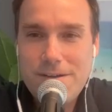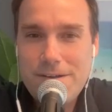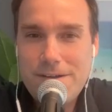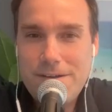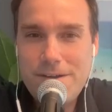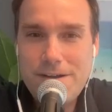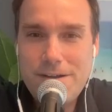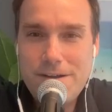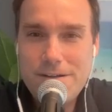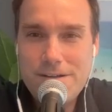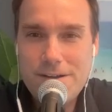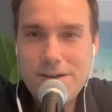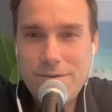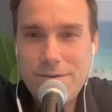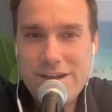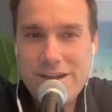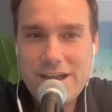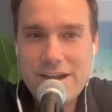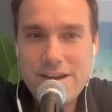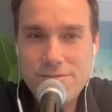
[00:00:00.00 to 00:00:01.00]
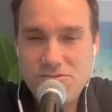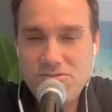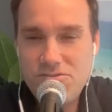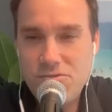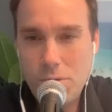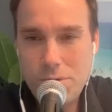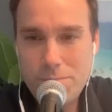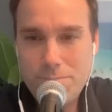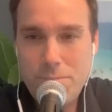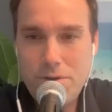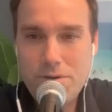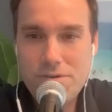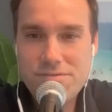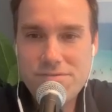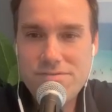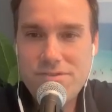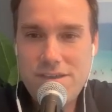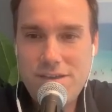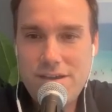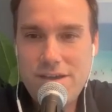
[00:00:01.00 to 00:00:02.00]
any kind of short burst
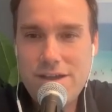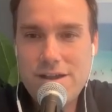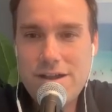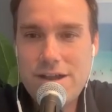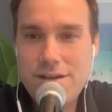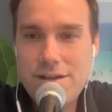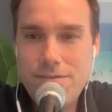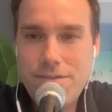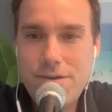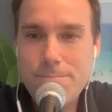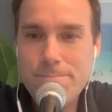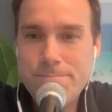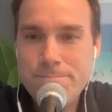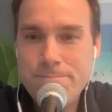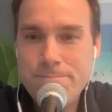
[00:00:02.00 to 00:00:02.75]
that you get out of them.